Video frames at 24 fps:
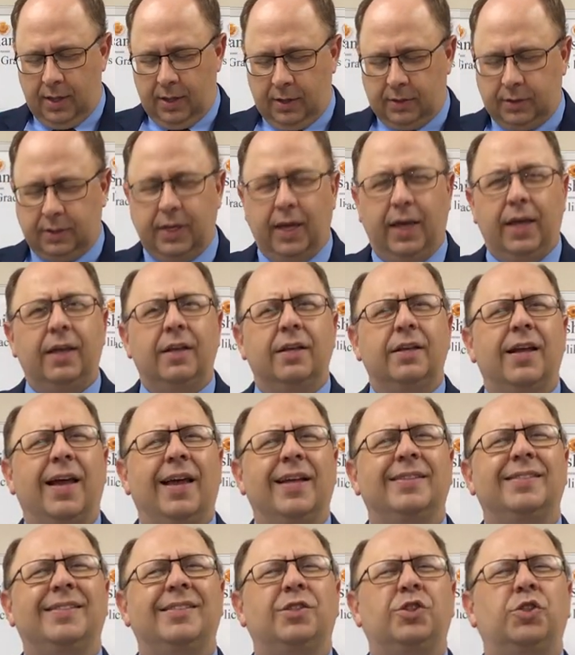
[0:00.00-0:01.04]
See,
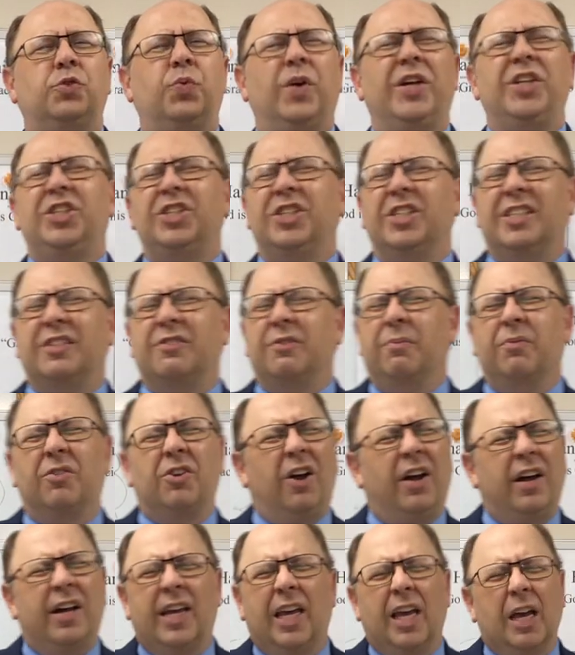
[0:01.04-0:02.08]
it switches from
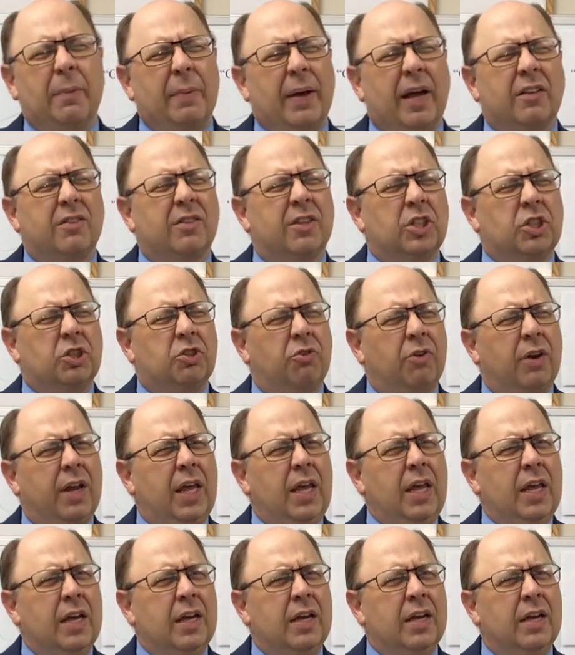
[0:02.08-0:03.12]
talking about the
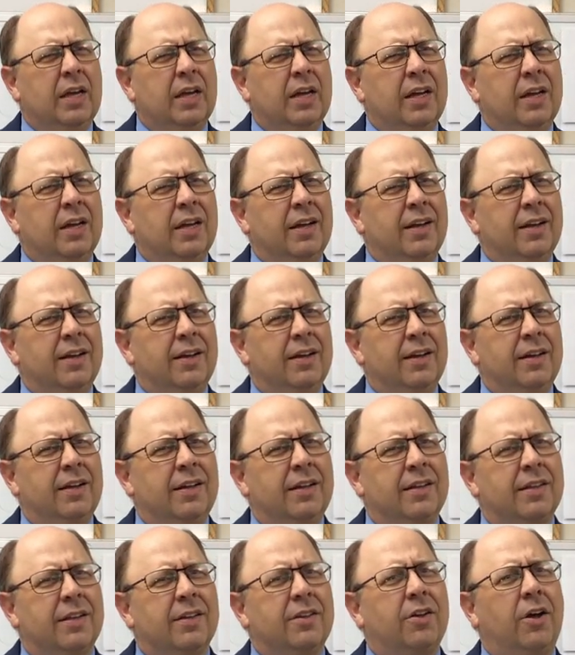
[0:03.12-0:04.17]
tree
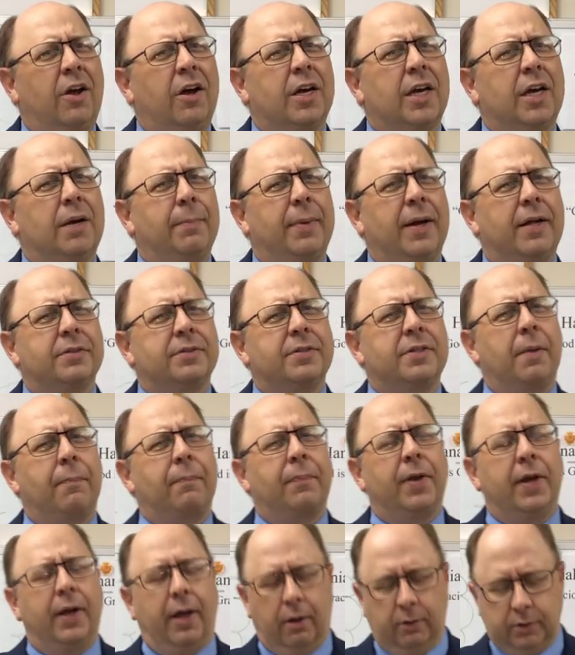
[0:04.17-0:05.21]
talking about
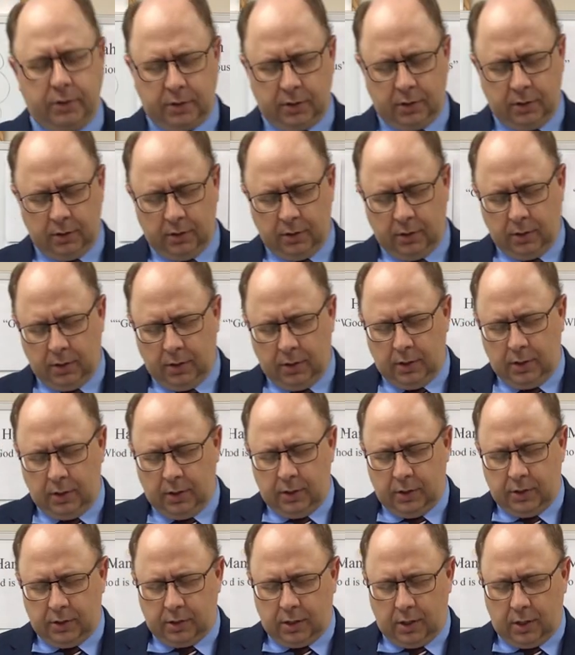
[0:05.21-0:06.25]
something else.
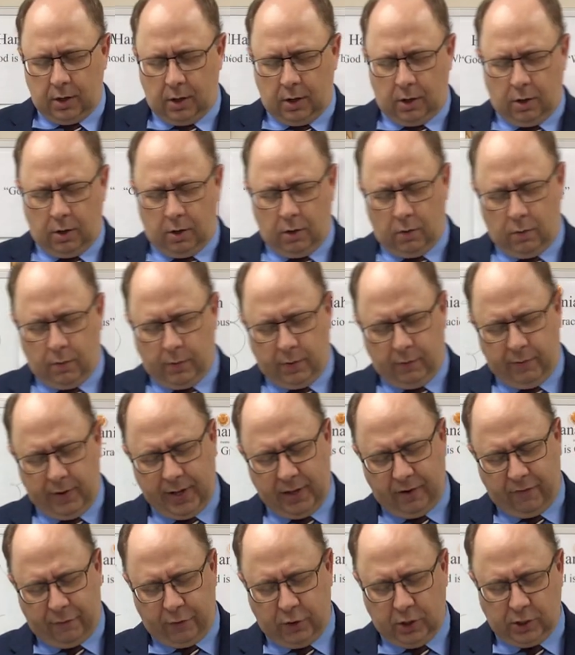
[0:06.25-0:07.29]
So we
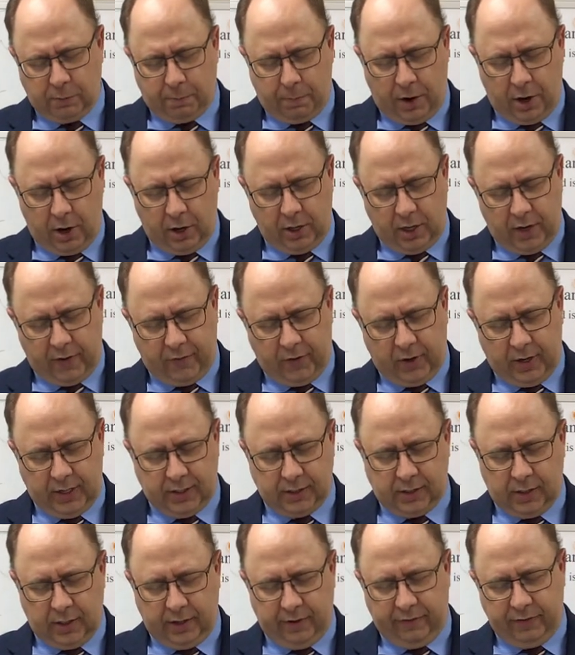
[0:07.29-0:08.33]
read the first part, never
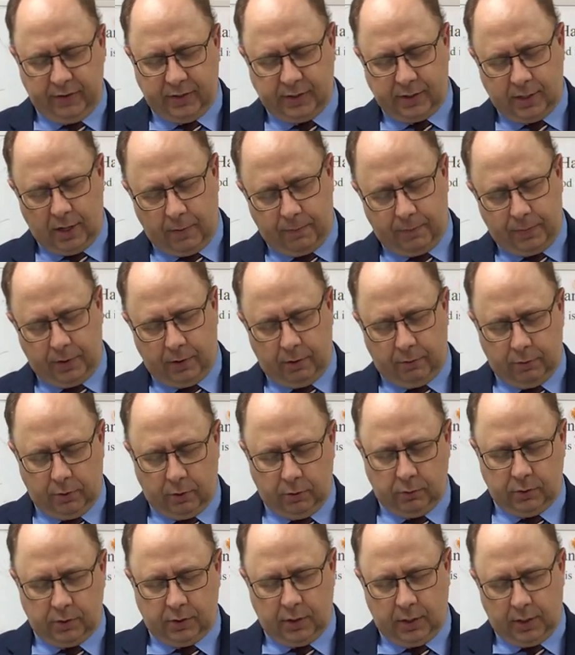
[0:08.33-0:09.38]
unless leave the stump and the
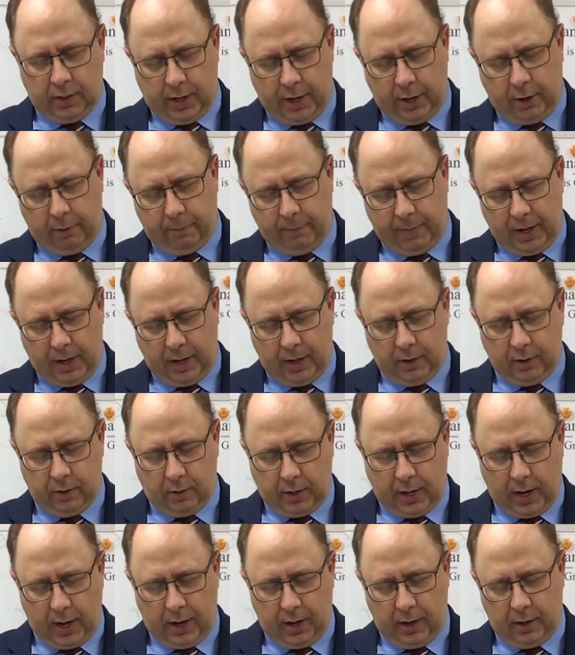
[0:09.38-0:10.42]
roots and the iron band,
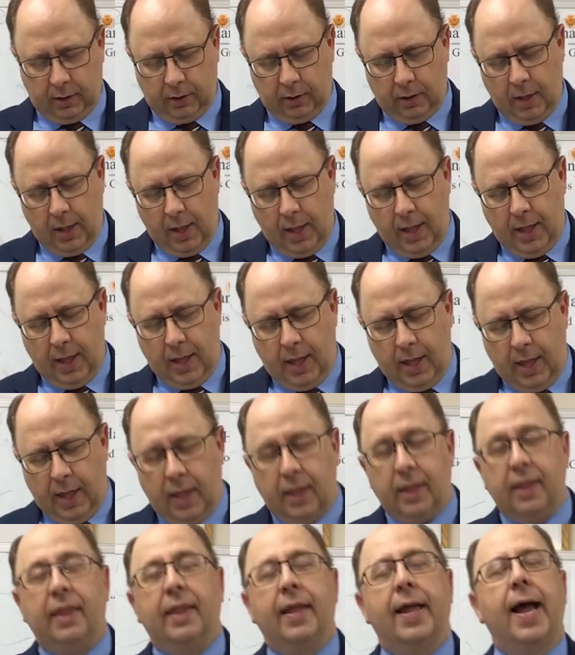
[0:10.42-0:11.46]
okay?
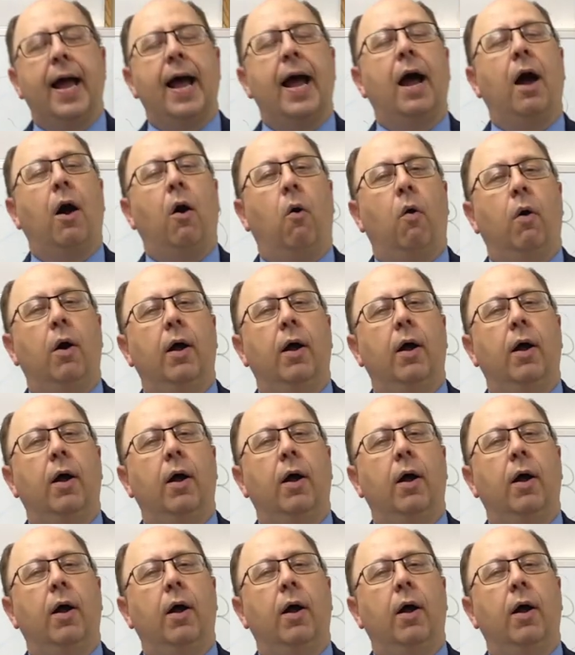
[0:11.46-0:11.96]
Now,